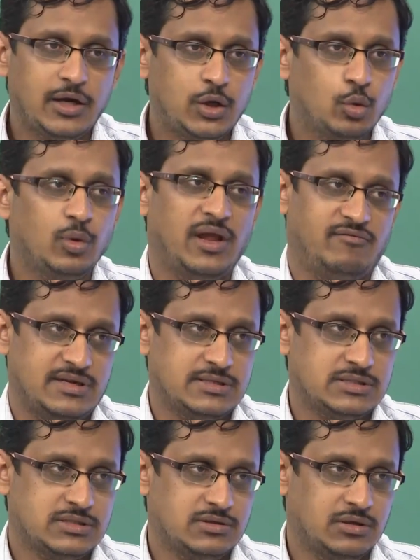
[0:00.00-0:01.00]
two
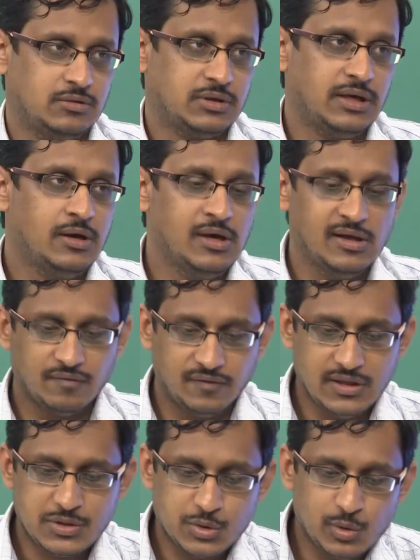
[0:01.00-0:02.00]
levels. Okay.
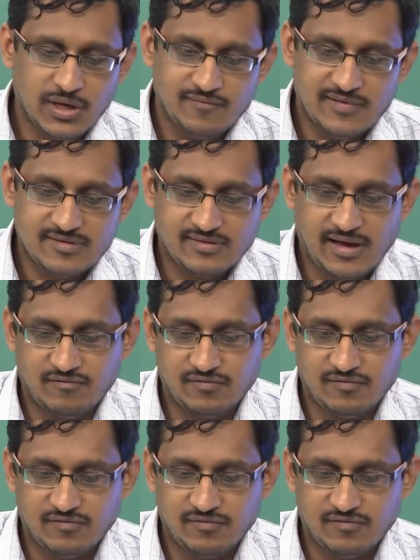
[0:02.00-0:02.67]
These two levels have